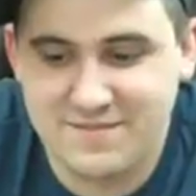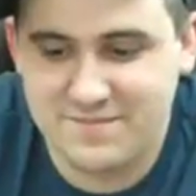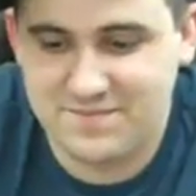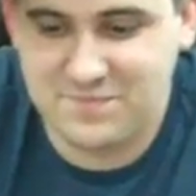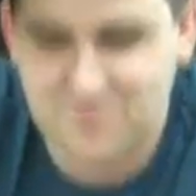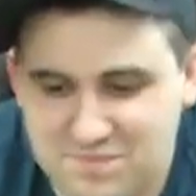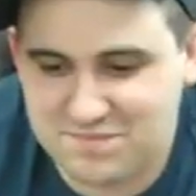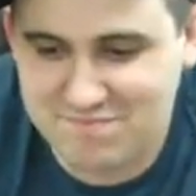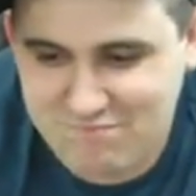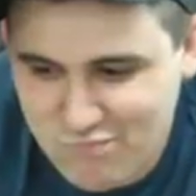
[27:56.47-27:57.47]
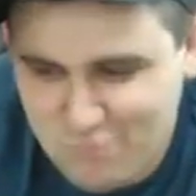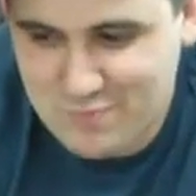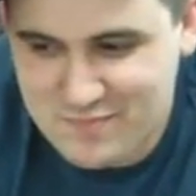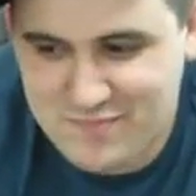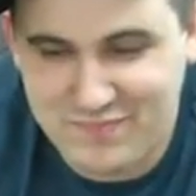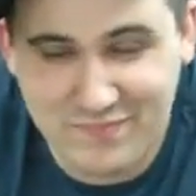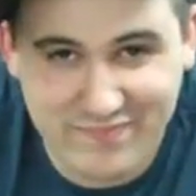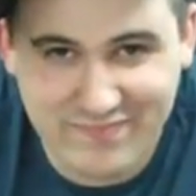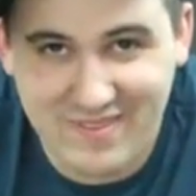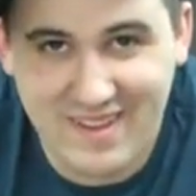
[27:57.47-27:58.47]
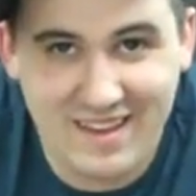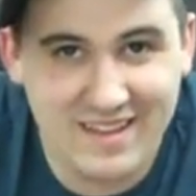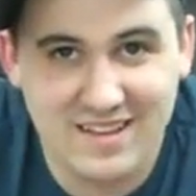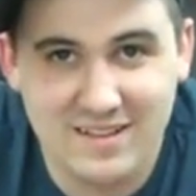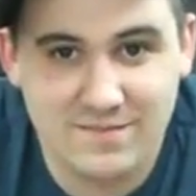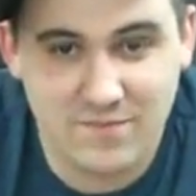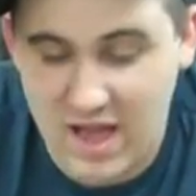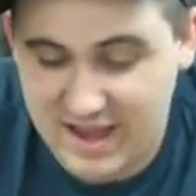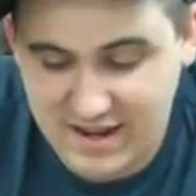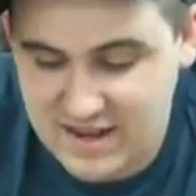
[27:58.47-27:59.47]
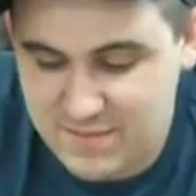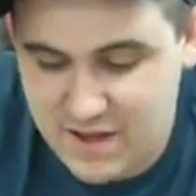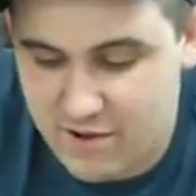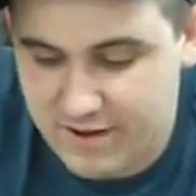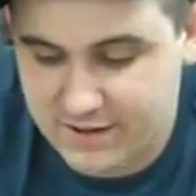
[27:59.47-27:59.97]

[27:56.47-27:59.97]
Like I'm literally just sitting there yawning, I can and keep I'm going.